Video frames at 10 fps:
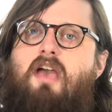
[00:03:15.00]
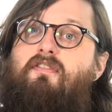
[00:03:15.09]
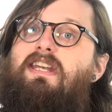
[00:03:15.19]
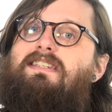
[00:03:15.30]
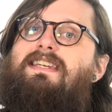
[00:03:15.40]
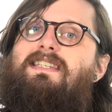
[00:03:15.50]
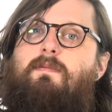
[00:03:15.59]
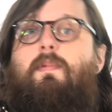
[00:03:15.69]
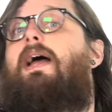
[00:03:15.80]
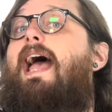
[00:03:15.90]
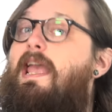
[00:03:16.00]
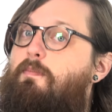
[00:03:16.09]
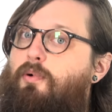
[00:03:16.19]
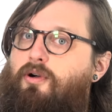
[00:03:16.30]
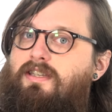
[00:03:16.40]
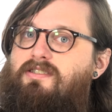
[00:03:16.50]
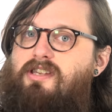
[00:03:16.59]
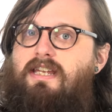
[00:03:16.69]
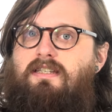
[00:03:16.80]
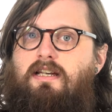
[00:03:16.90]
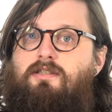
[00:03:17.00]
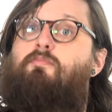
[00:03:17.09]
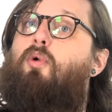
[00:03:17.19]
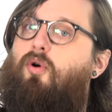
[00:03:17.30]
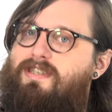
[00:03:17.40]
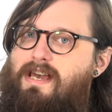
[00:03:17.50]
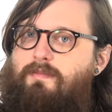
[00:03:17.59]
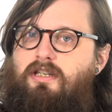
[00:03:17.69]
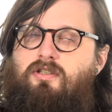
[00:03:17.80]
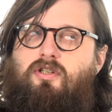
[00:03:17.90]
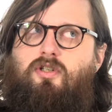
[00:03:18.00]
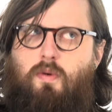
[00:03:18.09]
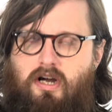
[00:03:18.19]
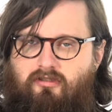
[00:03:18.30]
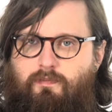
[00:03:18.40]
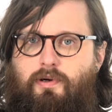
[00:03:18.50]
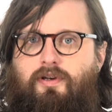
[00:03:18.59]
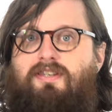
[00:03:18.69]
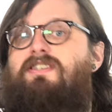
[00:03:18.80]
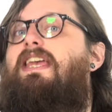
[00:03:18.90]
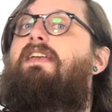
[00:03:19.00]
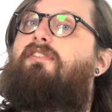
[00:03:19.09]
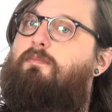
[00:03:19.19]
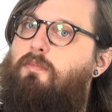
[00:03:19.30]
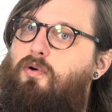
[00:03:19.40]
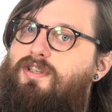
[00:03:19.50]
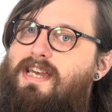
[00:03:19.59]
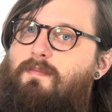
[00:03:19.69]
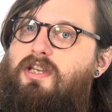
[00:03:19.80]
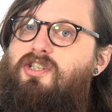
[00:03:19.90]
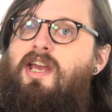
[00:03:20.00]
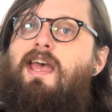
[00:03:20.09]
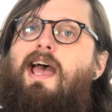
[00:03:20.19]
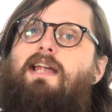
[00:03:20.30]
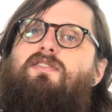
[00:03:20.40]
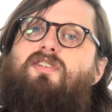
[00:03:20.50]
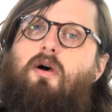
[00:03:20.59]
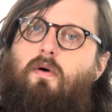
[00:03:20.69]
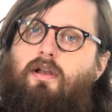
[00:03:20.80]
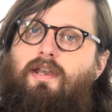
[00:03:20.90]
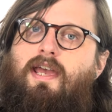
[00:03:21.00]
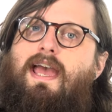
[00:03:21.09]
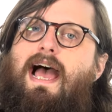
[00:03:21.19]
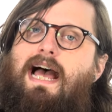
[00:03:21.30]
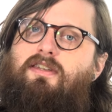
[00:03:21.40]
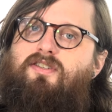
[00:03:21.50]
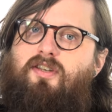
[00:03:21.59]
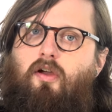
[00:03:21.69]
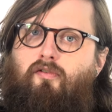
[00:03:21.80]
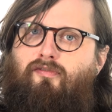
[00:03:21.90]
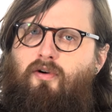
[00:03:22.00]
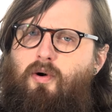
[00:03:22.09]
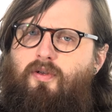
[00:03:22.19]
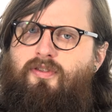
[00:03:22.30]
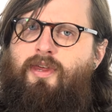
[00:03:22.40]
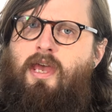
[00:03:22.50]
If it exceeds it by 8 points, it does more damage, 12 points, even more damage, and so on and so forth.